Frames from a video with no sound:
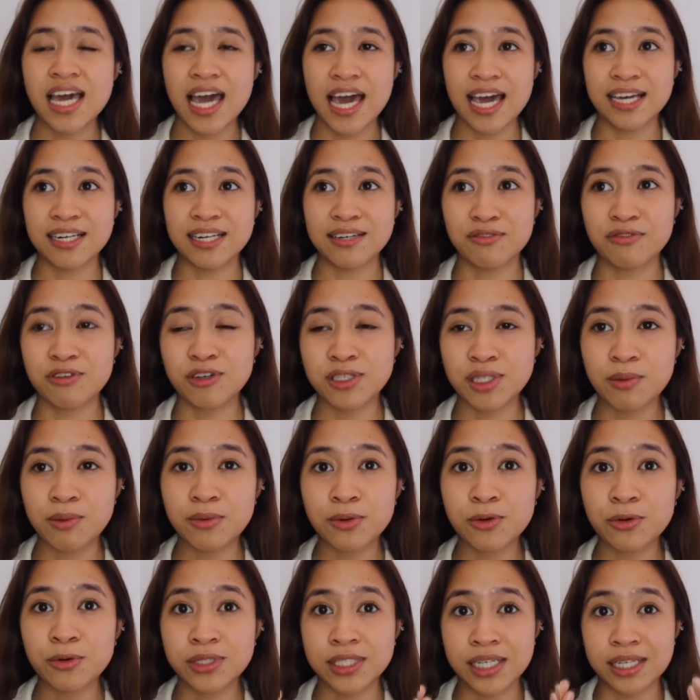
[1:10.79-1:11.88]
and for
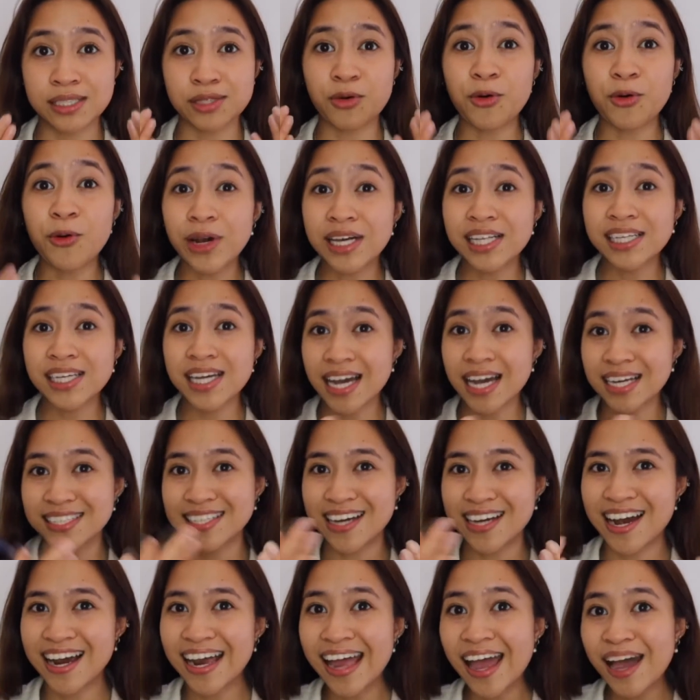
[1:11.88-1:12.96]
someone who is as oily as
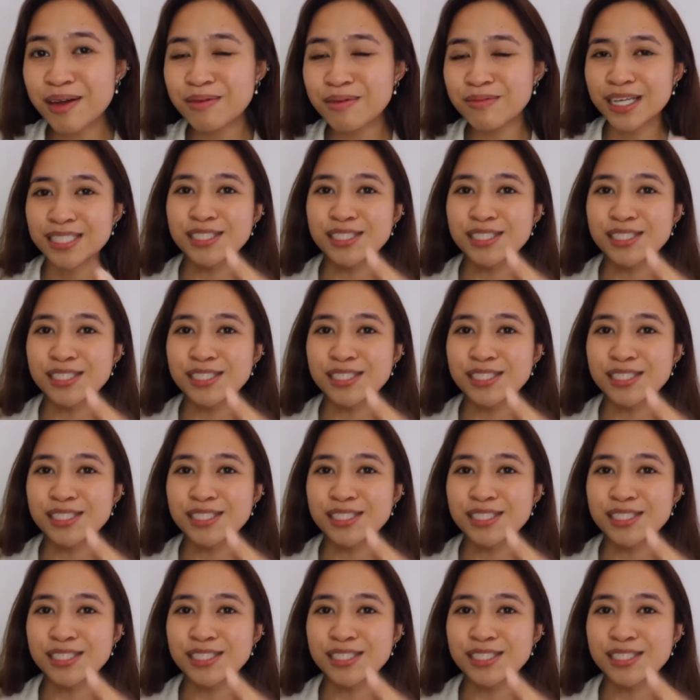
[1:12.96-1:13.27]
I am,